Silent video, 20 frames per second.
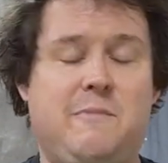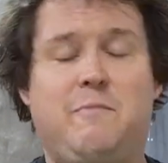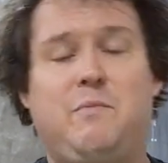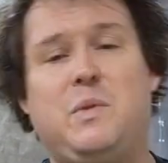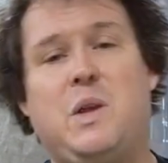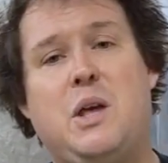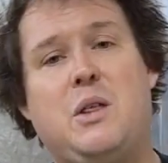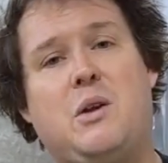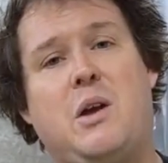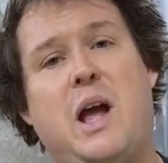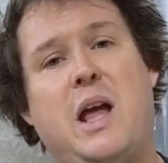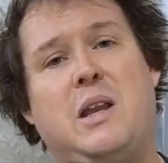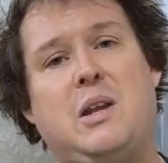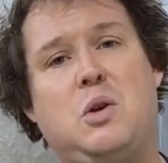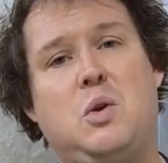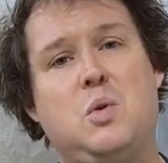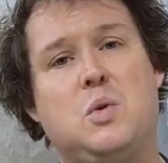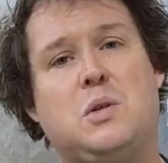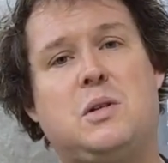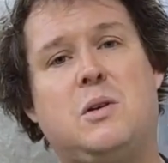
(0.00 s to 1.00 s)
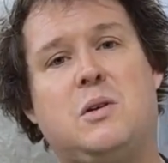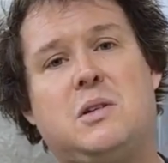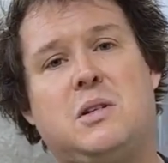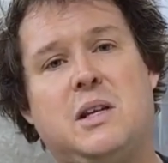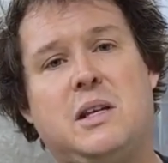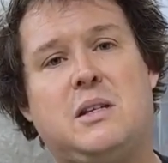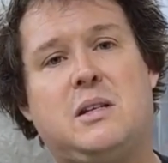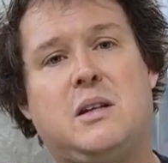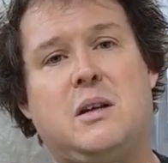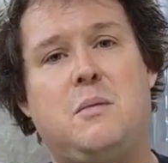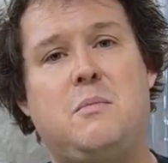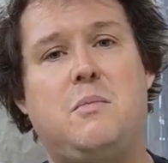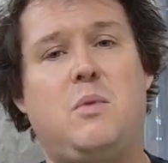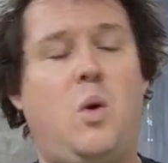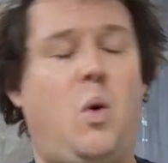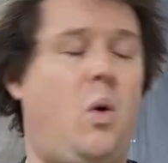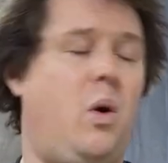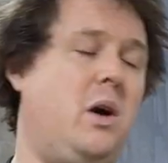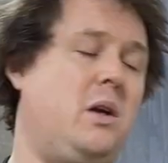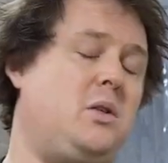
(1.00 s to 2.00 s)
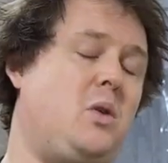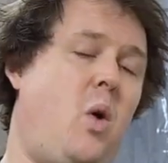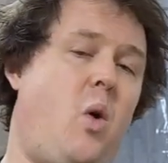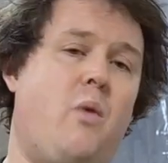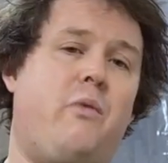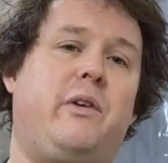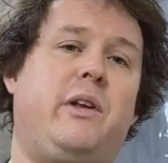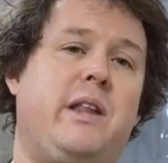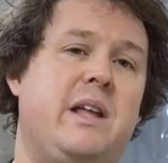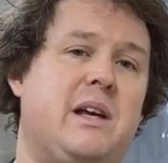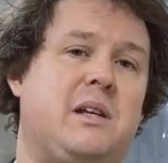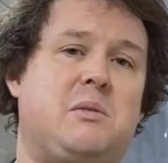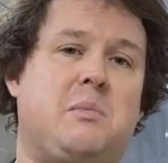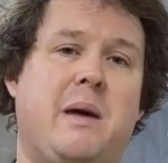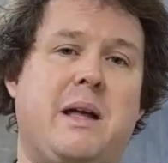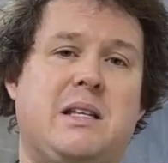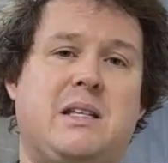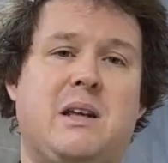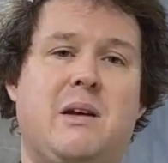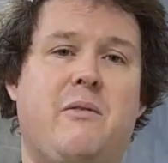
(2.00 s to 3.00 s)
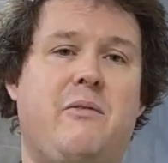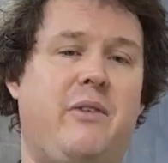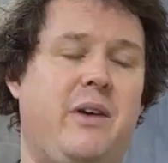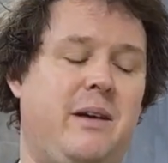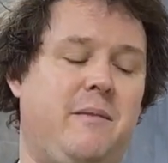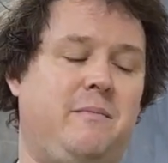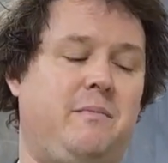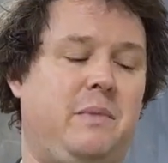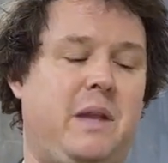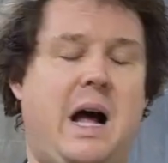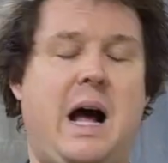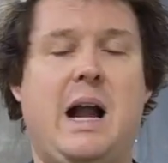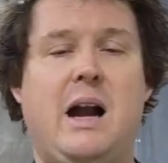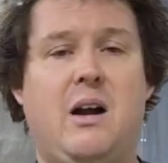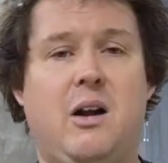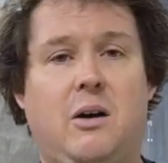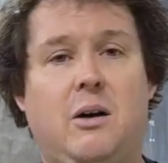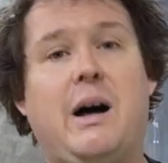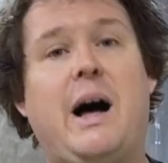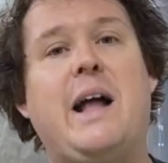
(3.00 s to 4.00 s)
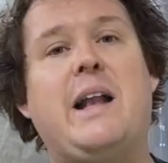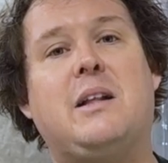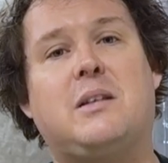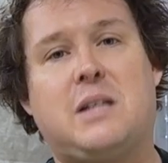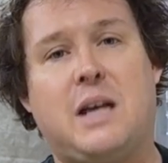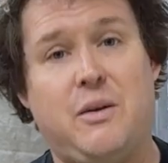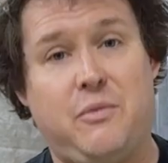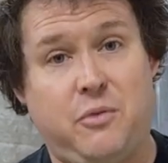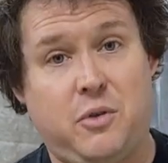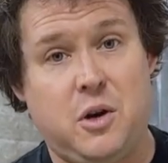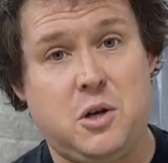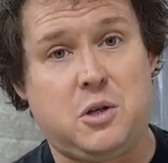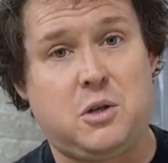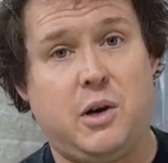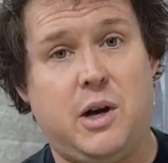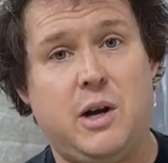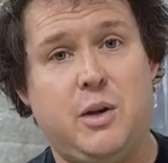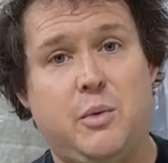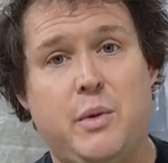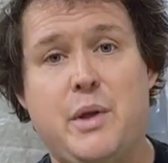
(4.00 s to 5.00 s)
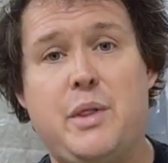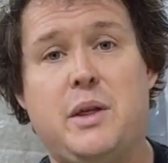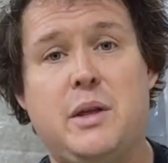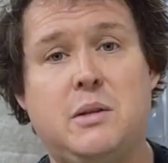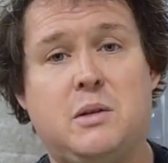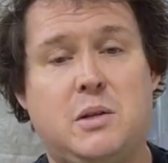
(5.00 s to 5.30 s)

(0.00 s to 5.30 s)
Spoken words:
either had to use their system or it's overly expensive, and I don't know, I just got frustrated with it.